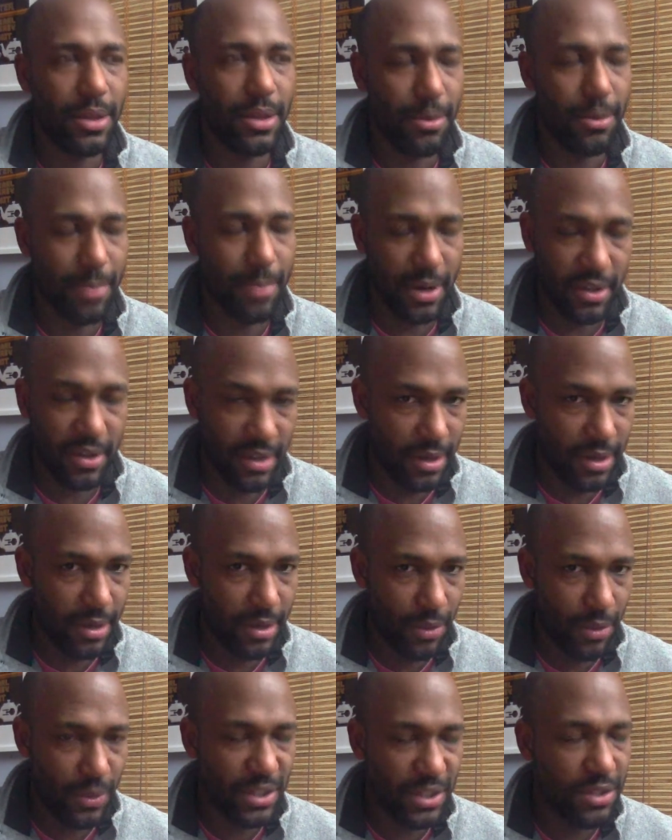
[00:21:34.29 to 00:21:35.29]

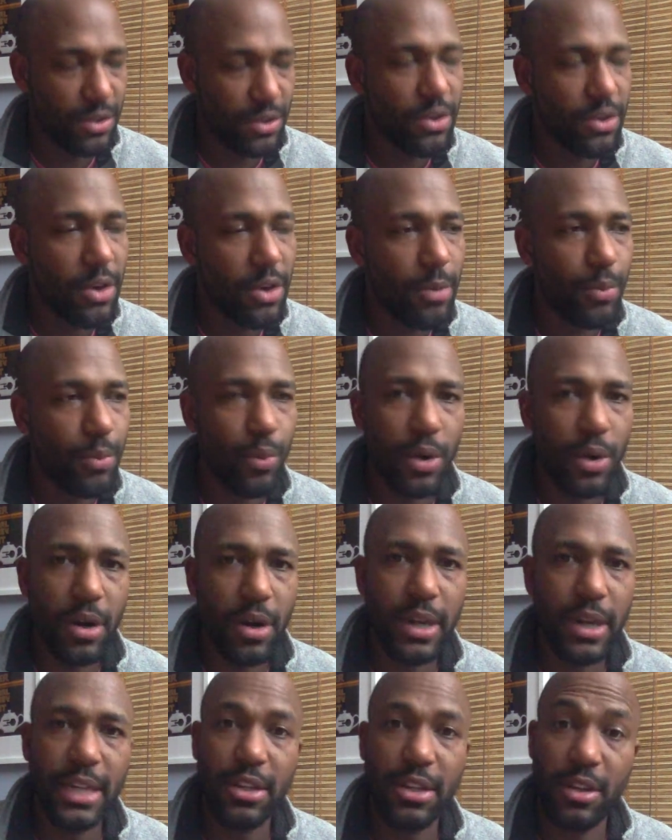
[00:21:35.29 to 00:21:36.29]
particularly in Western Europe,
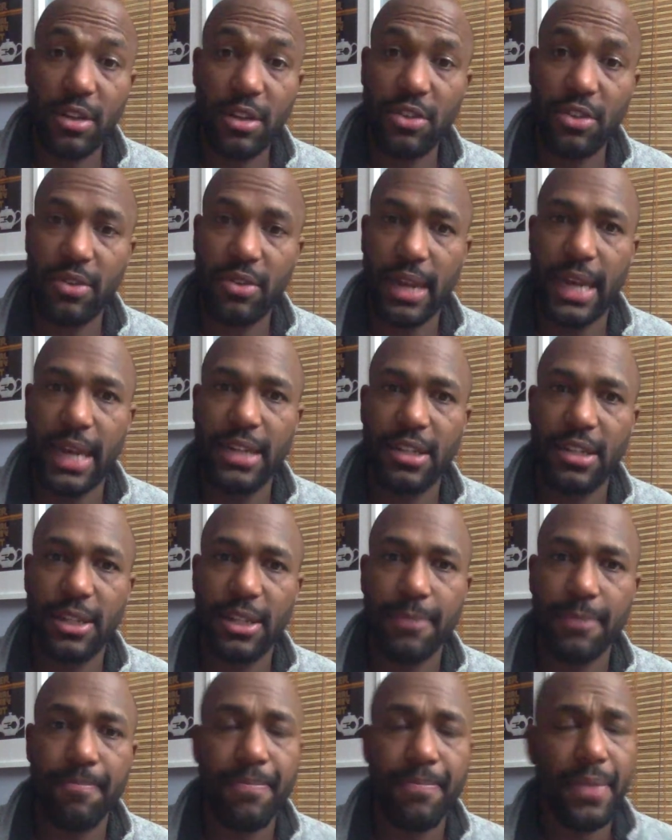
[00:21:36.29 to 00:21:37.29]
were
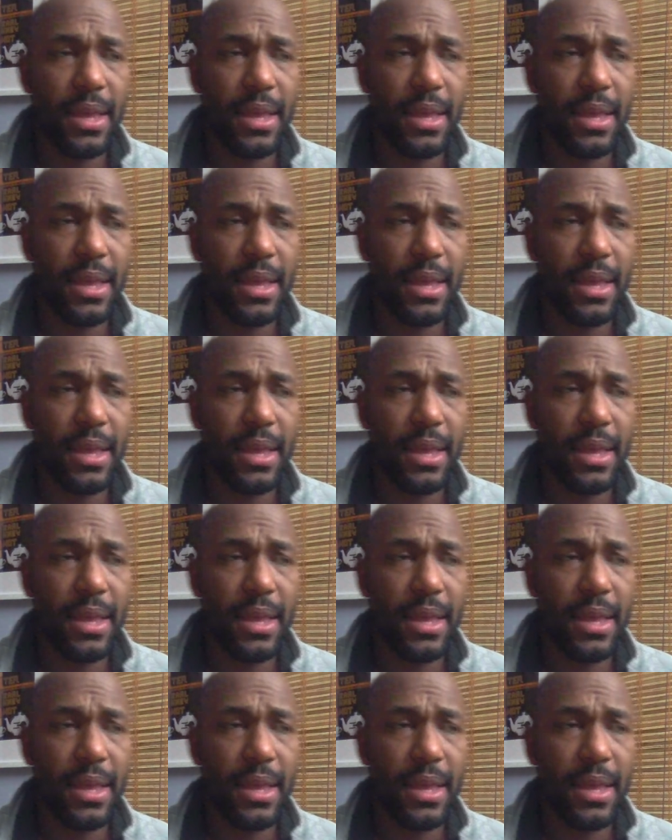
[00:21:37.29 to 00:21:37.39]
industrializing.